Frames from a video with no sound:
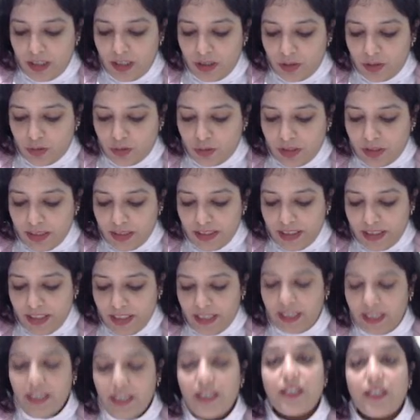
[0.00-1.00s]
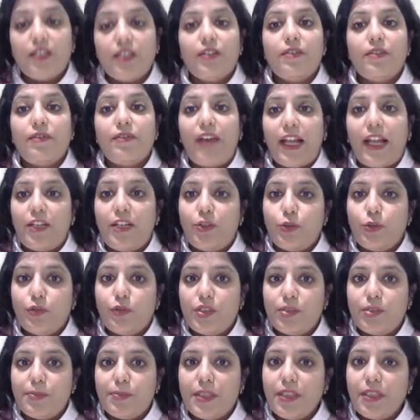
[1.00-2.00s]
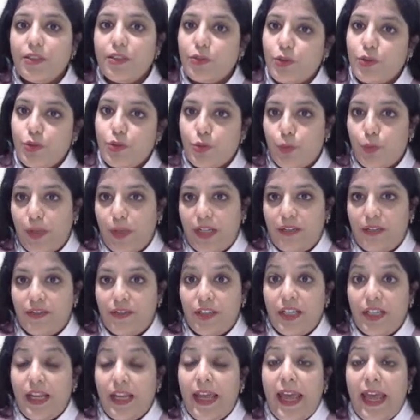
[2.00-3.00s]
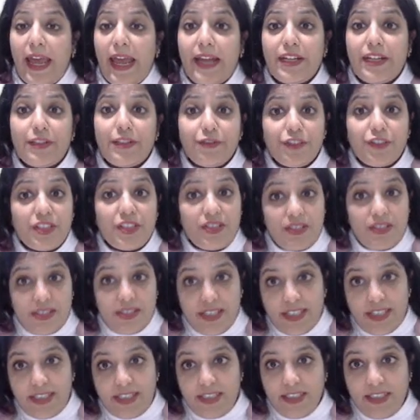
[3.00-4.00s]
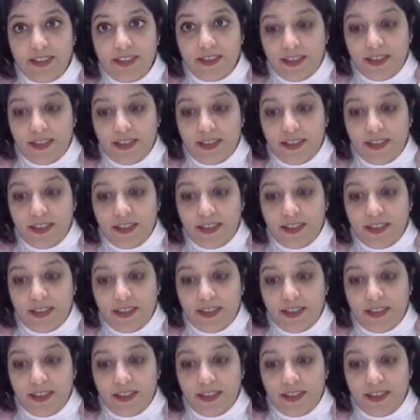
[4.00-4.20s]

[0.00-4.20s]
so the K value will be 12. And if it's daily,